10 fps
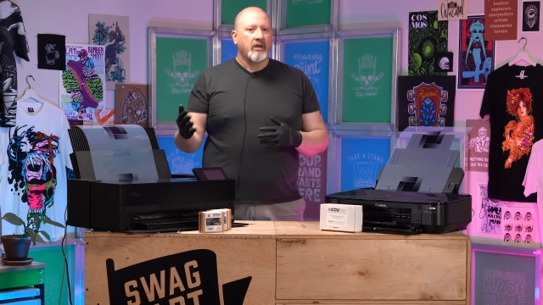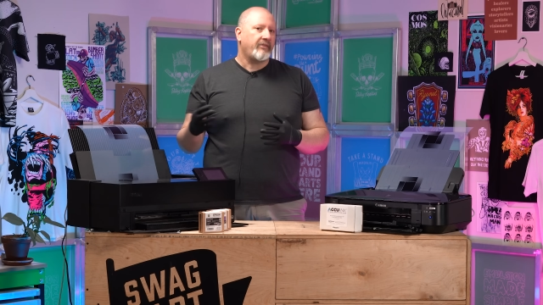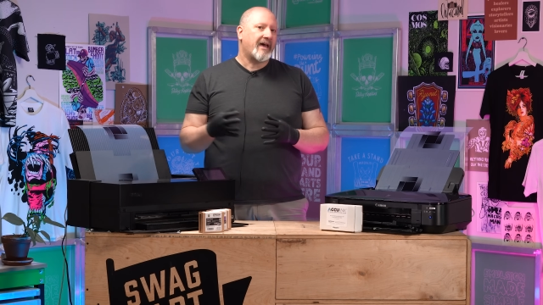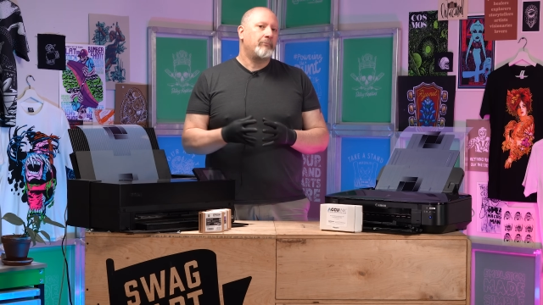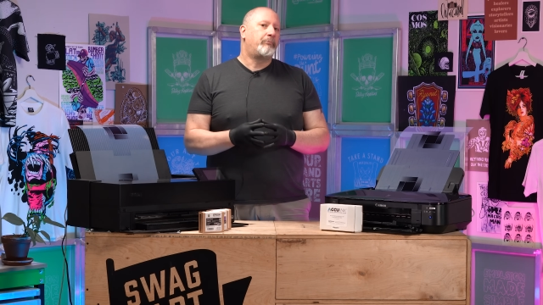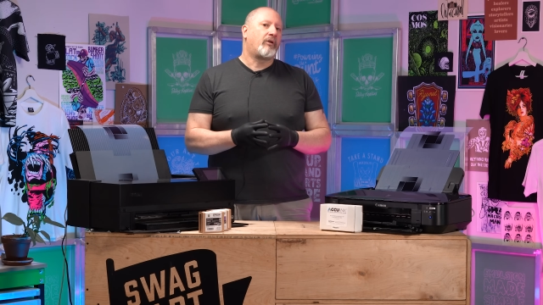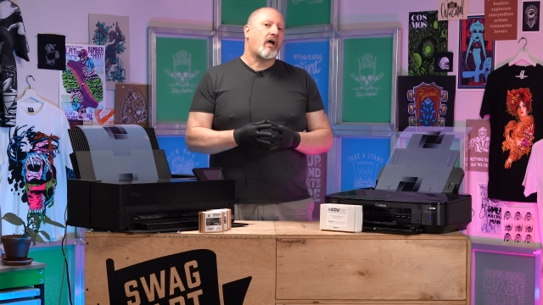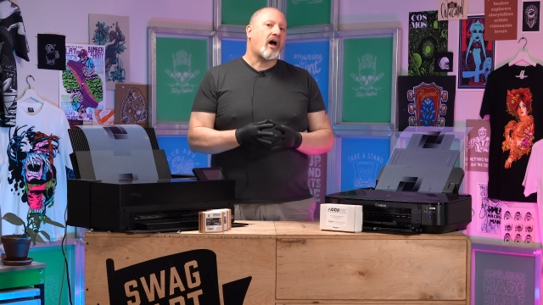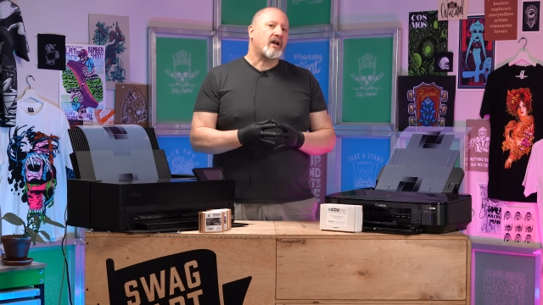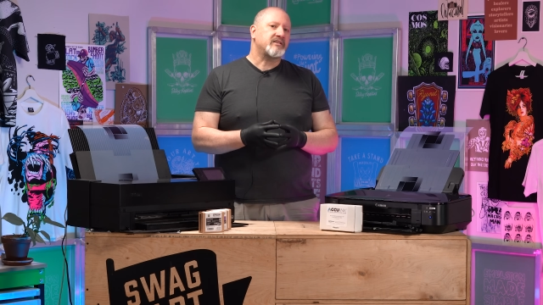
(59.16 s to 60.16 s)
that
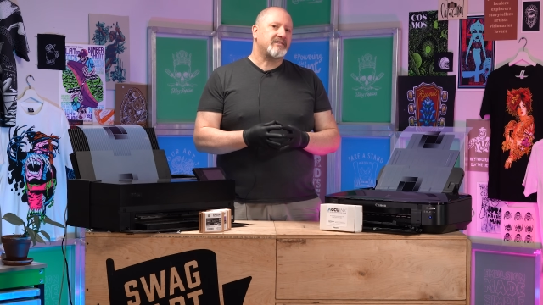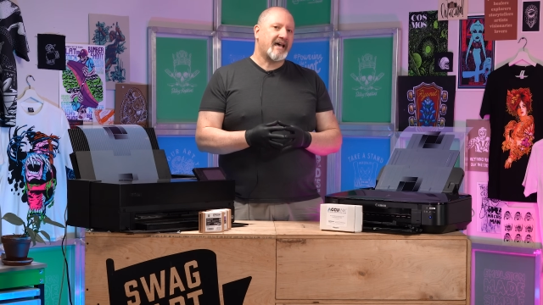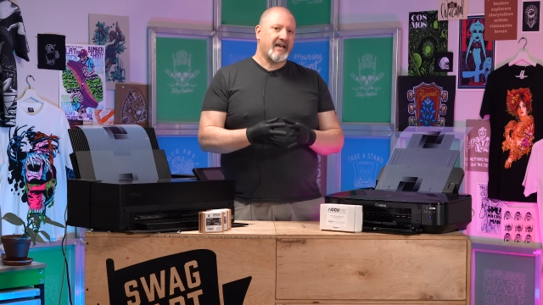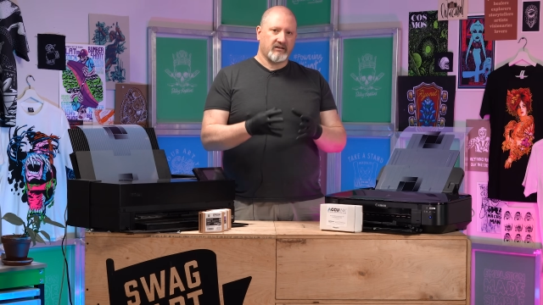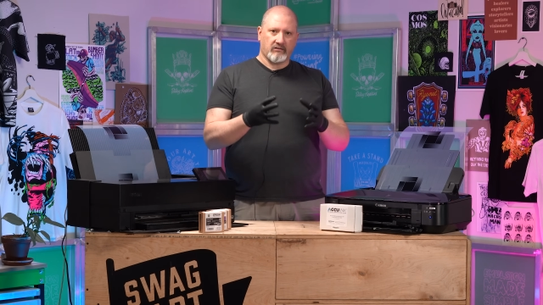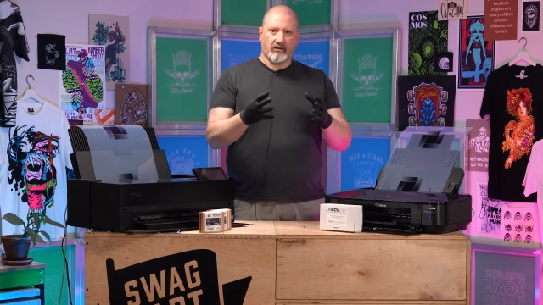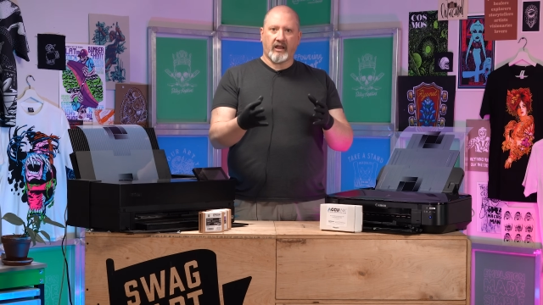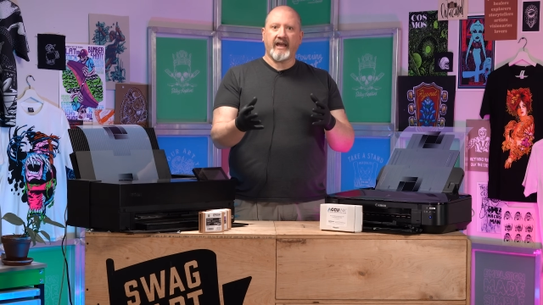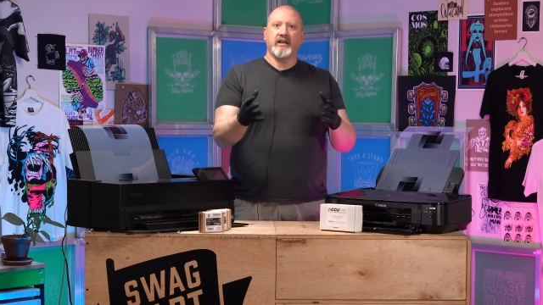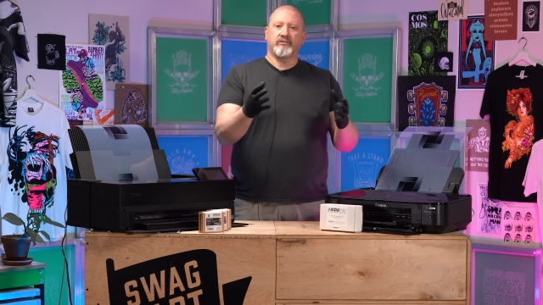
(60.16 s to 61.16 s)
blocks that
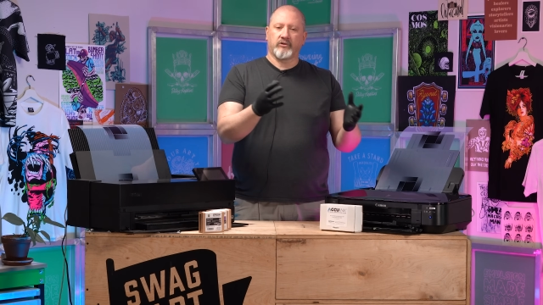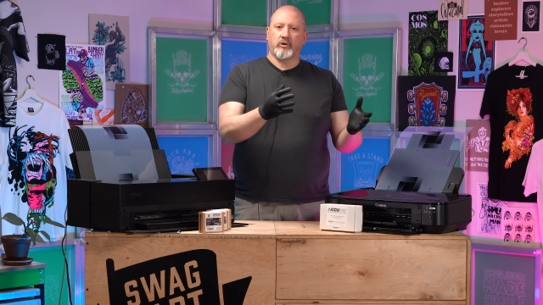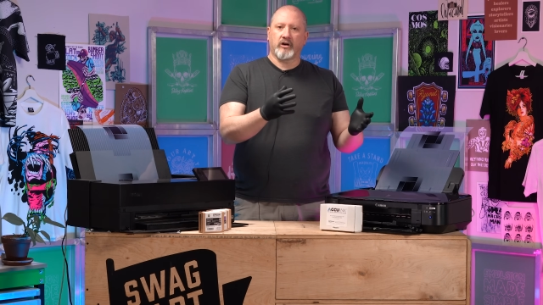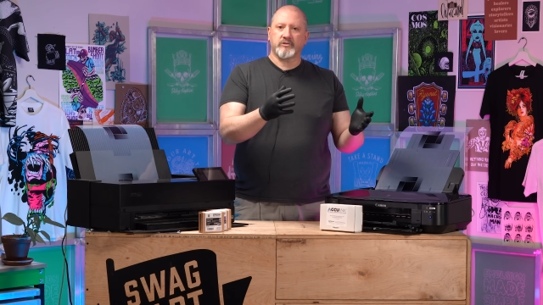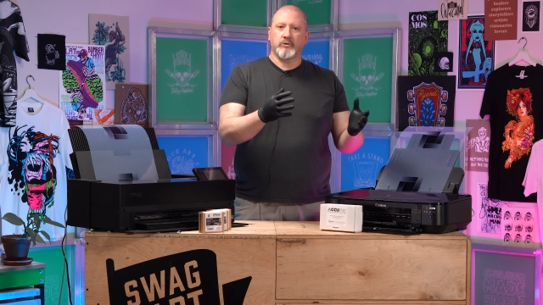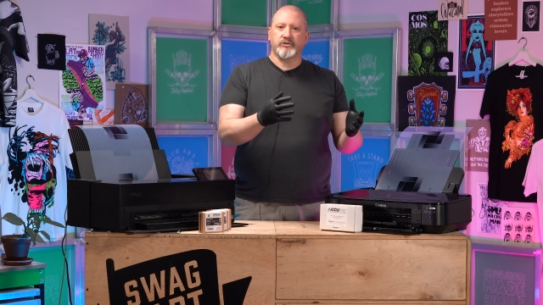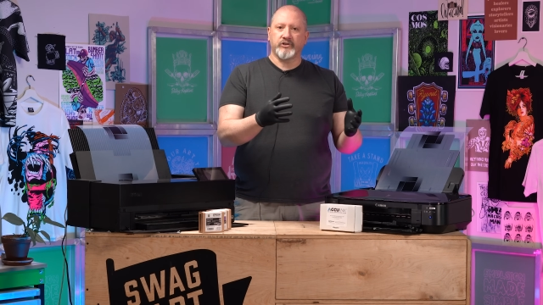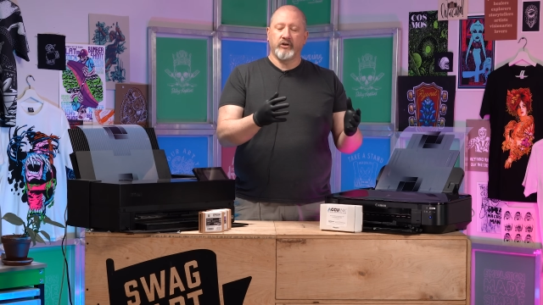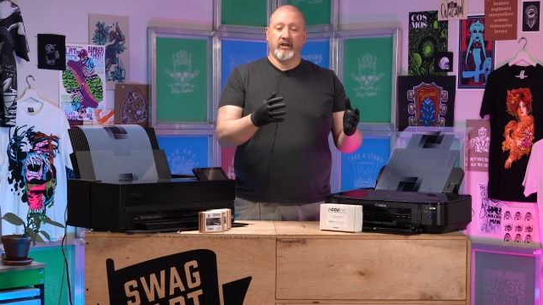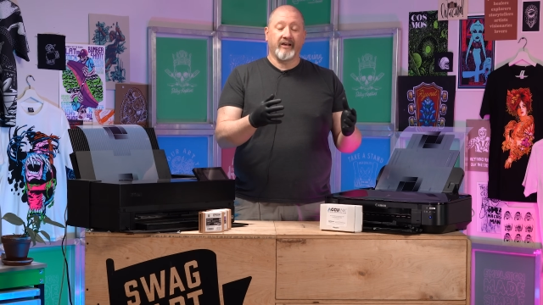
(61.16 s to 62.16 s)
light from our
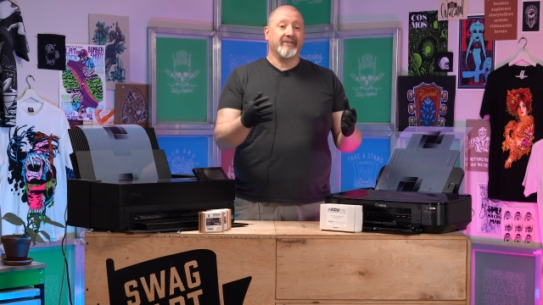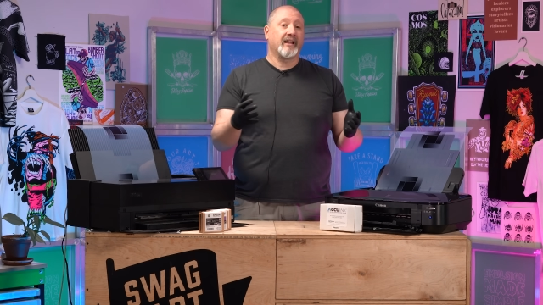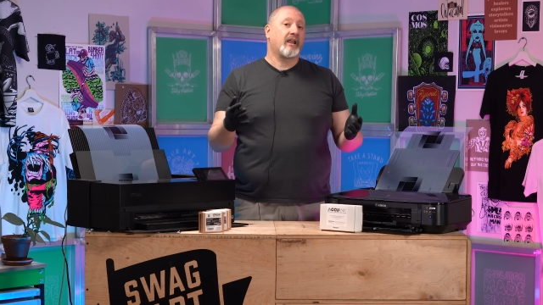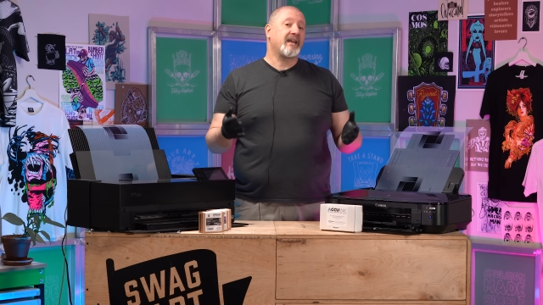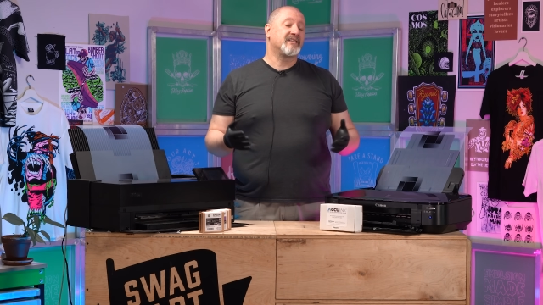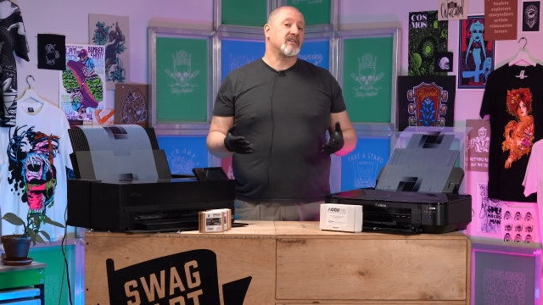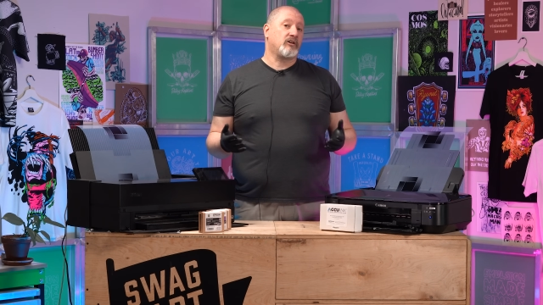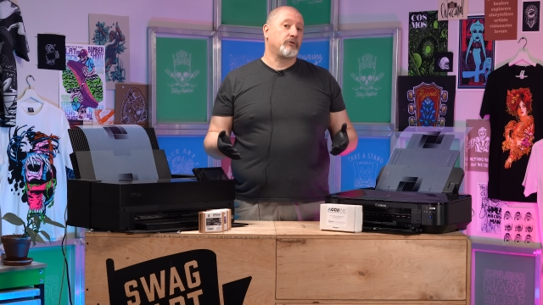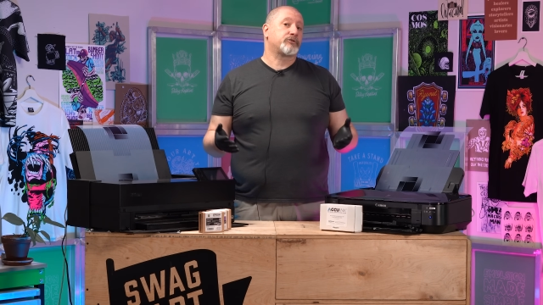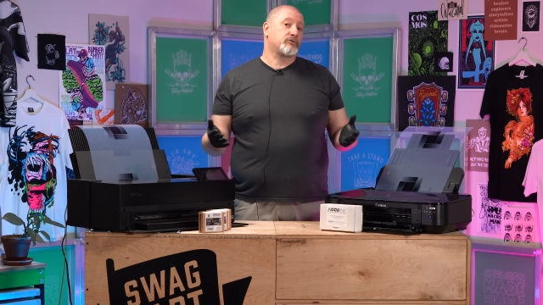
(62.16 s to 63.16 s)
exposure unit, and that light is
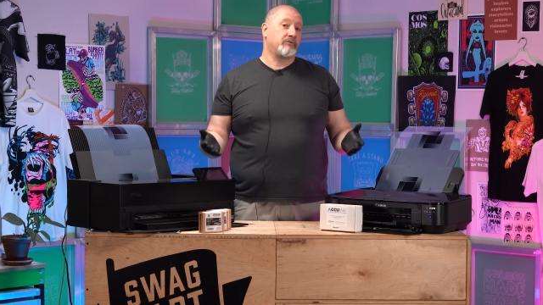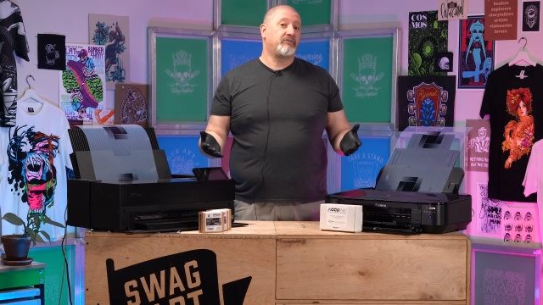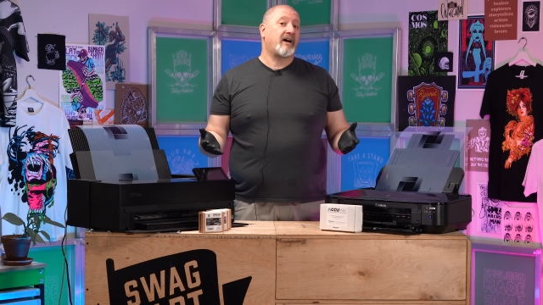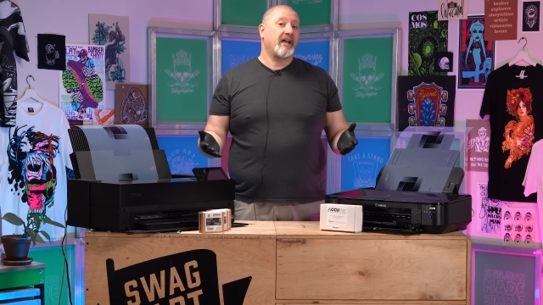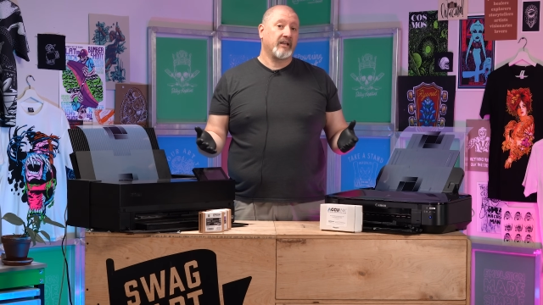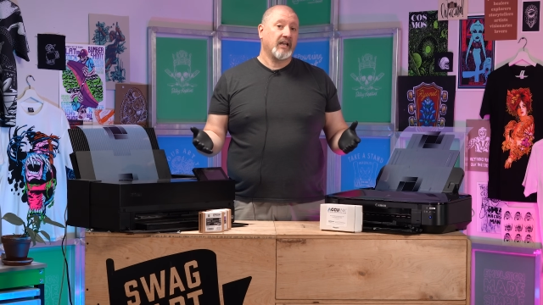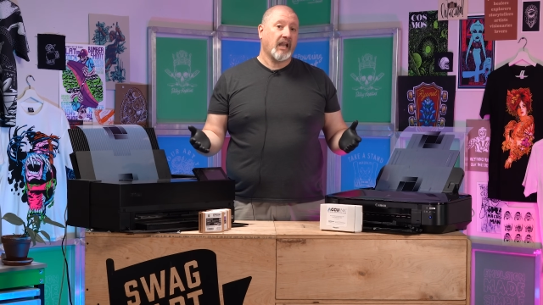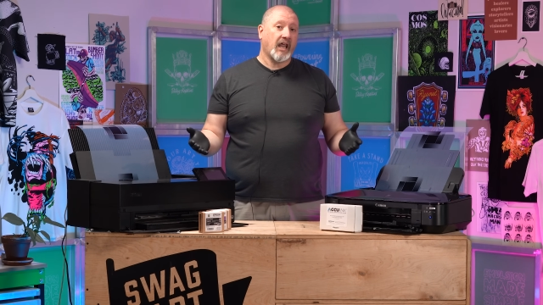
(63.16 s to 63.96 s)
ultraviolet